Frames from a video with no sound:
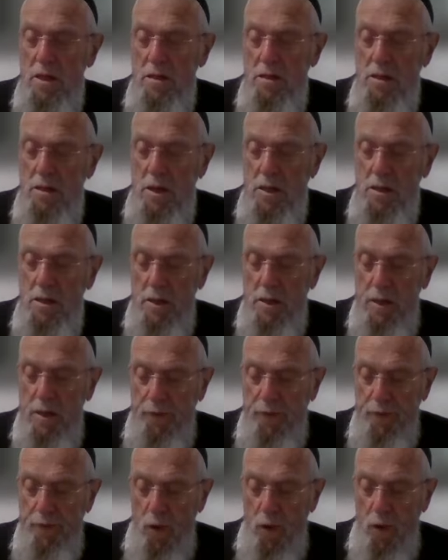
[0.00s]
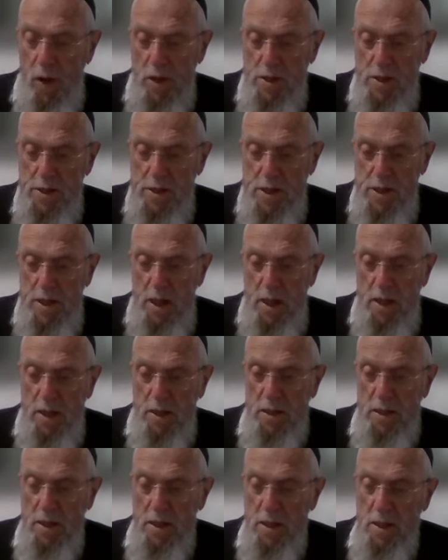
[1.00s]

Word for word: that if you are a sinner,